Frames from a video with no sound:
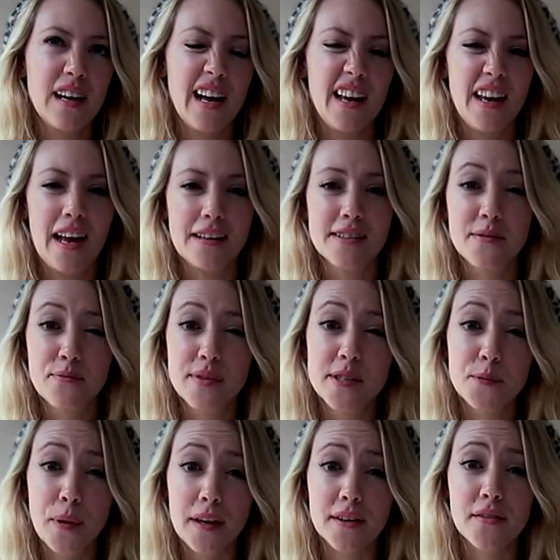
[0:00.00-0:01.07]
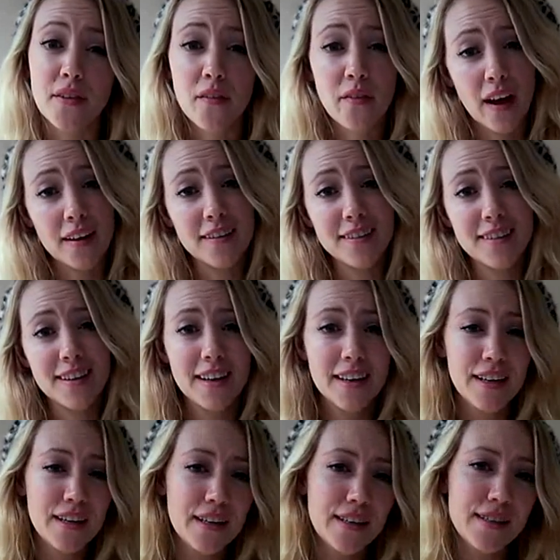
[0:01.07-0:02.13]
had some perspective on that.
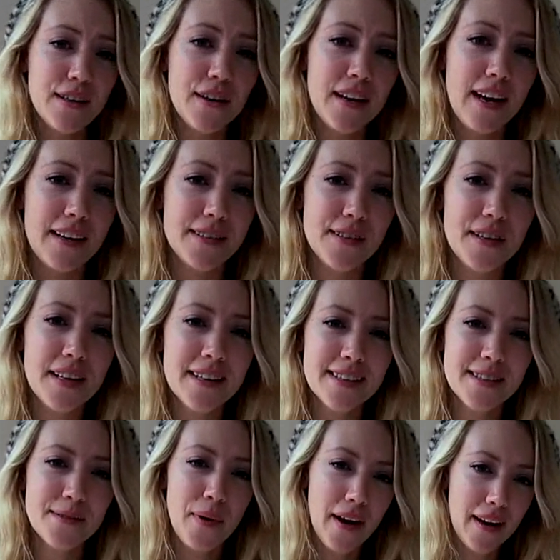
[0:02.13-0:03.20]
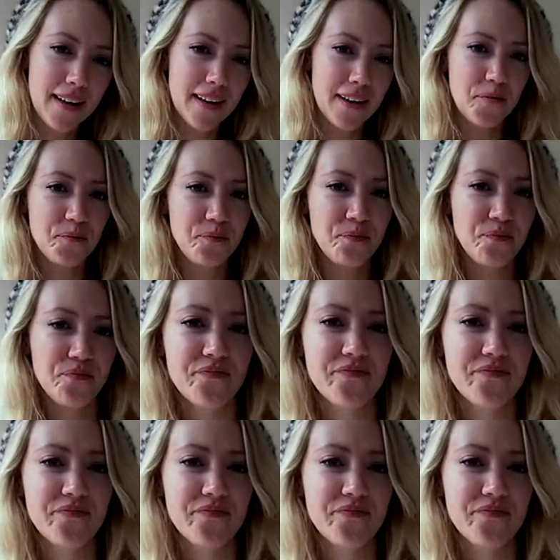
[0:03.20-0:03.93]
So yeah, so that's my I